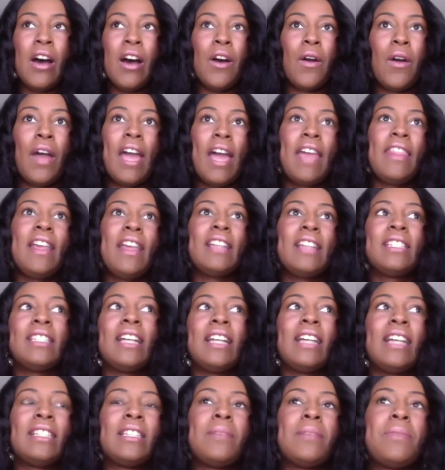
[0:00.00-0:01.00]
Okay, that's
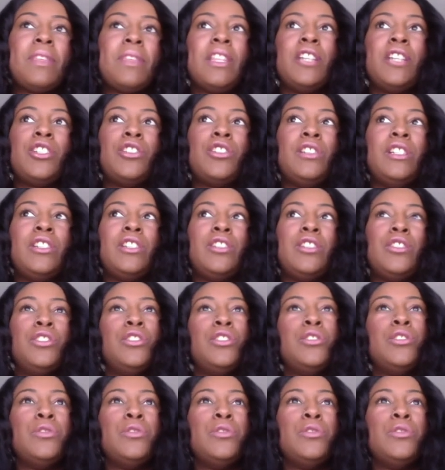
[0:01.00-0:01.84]
not something that you need to do.